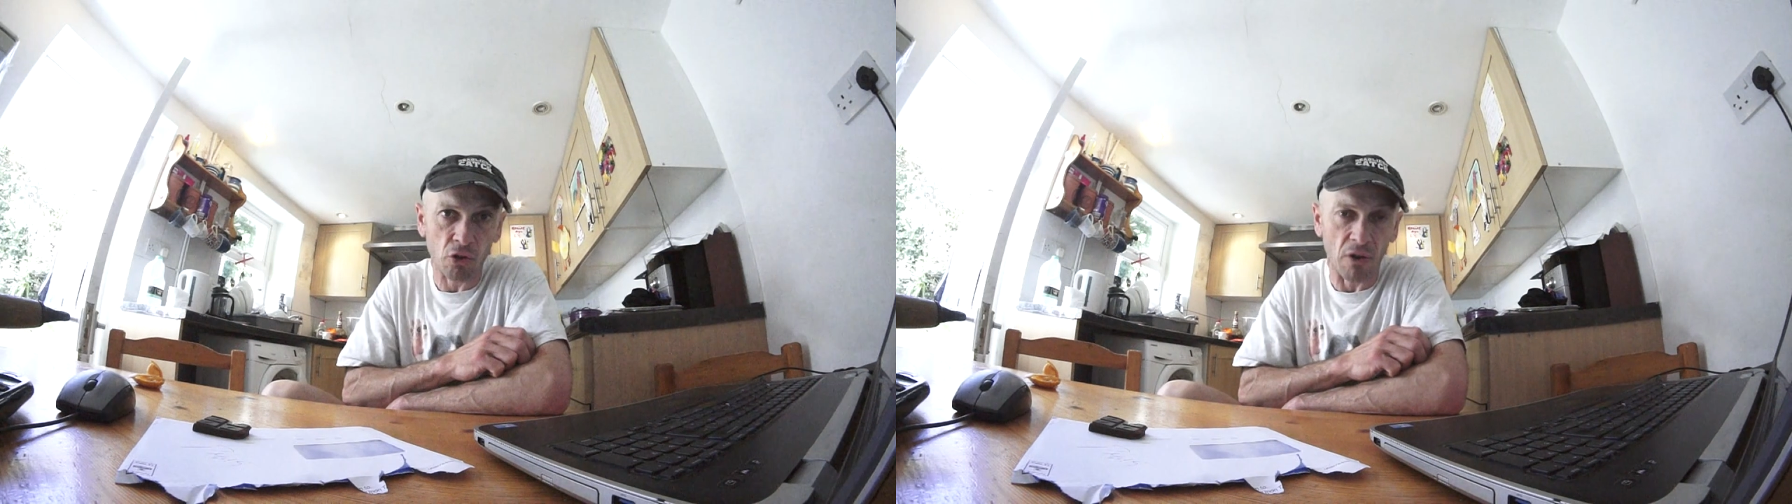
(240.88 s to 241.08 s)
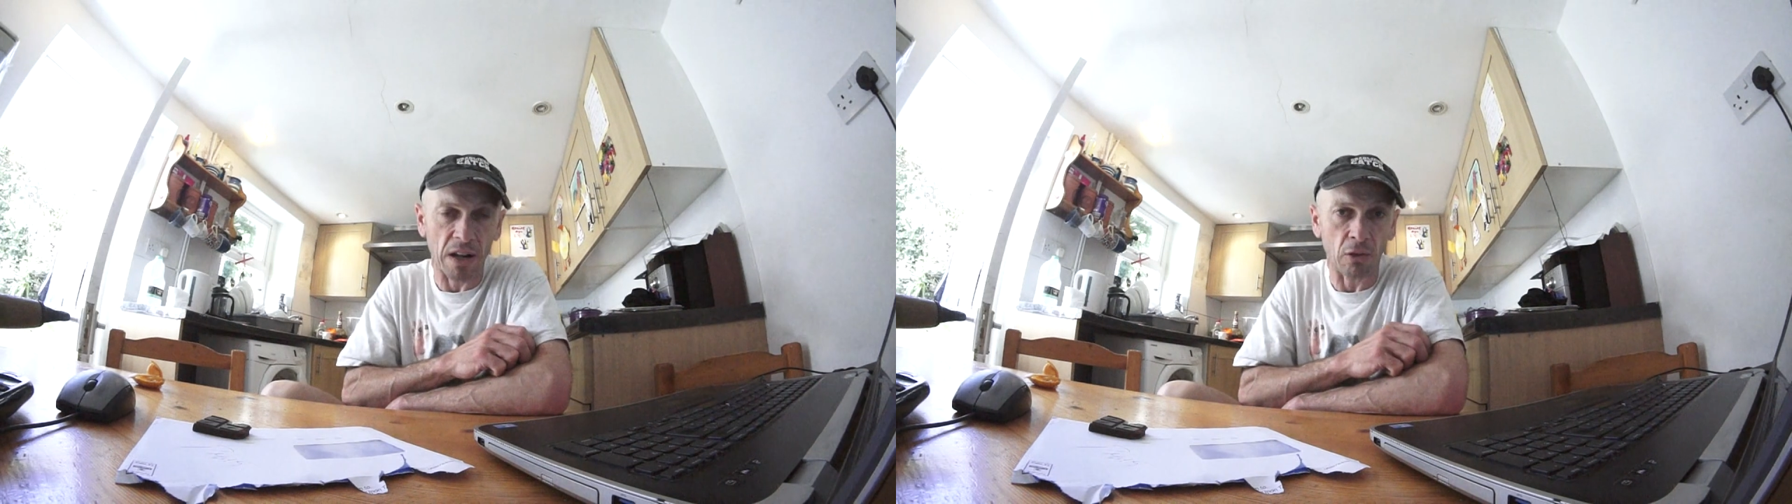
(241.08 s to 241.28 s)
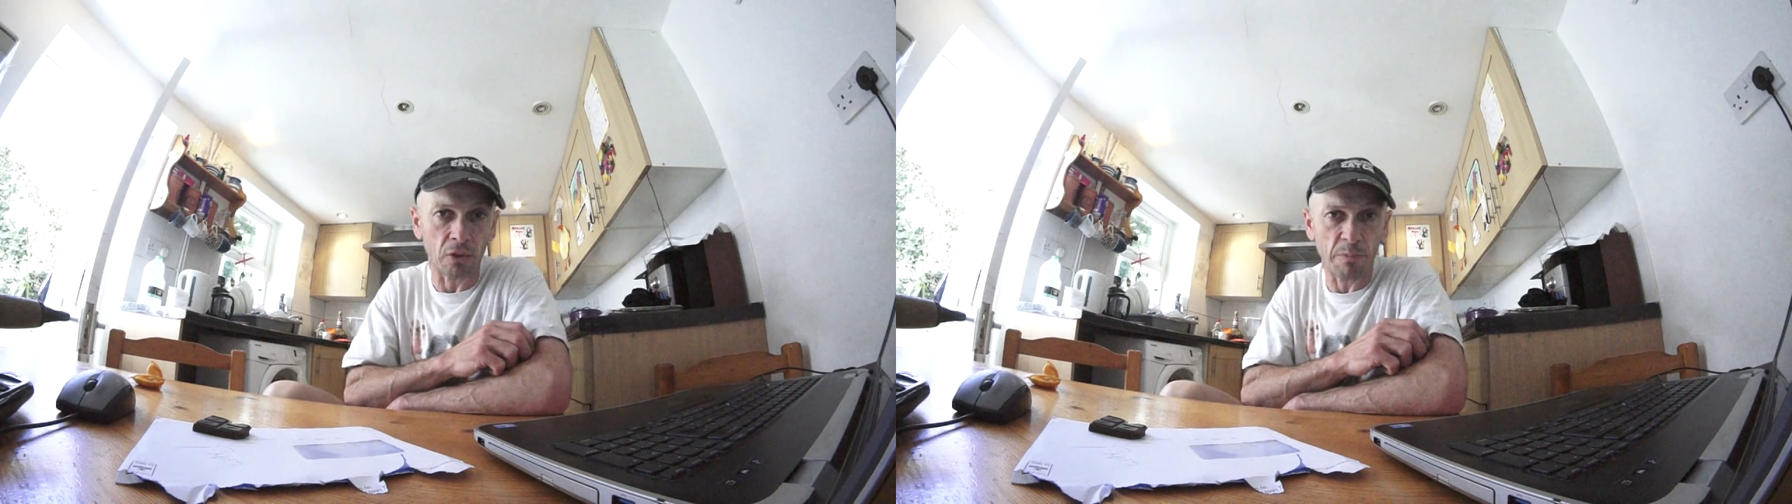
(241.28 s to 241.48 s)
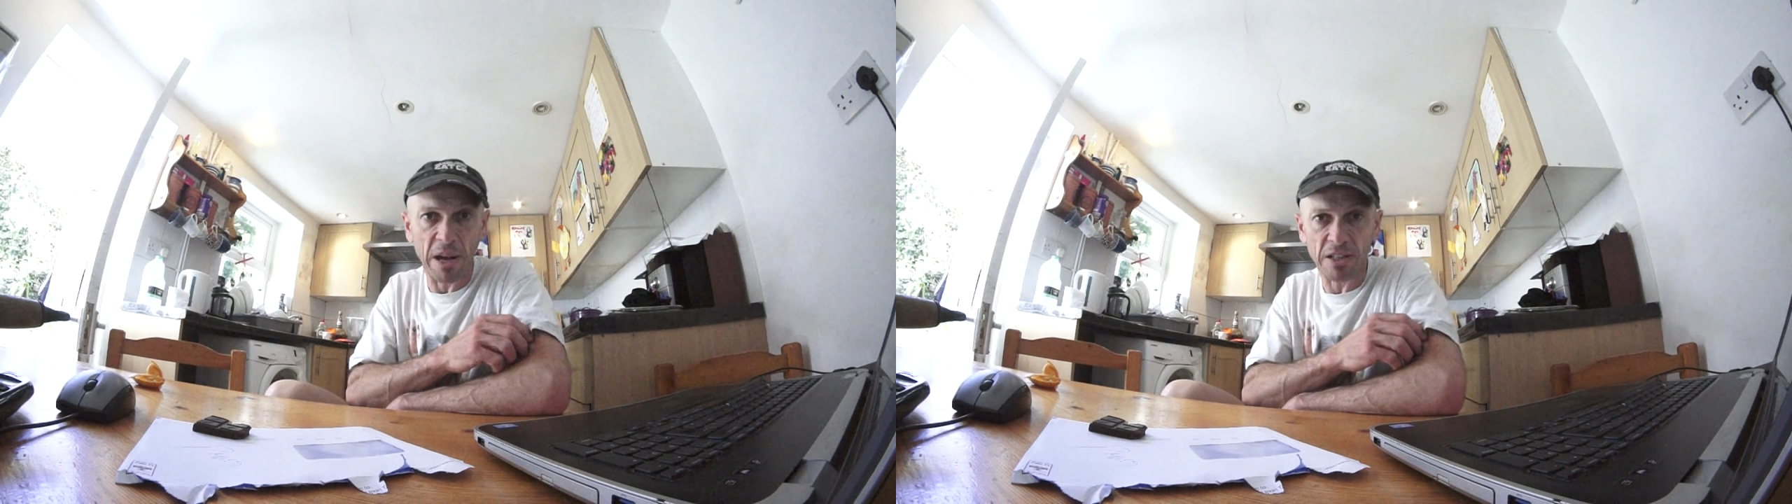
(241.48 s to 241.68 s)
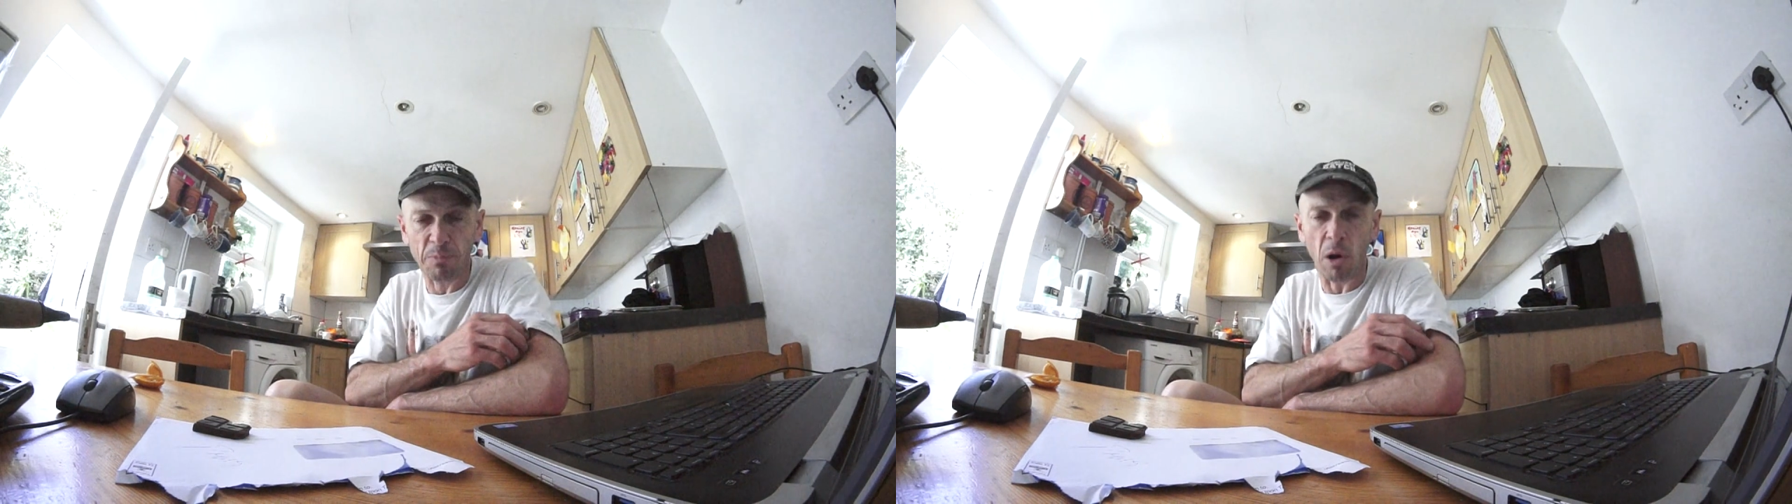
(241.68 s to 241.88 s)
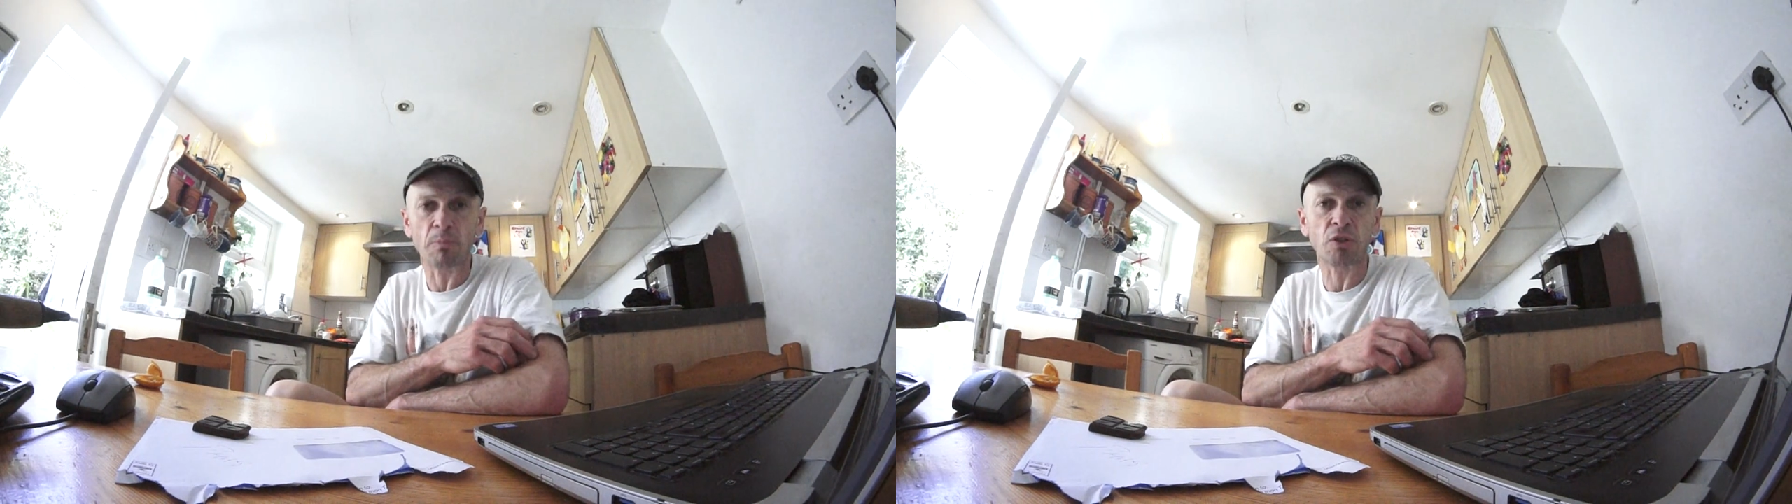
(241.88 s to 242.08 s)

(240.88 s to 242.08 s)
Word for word: track or the best pop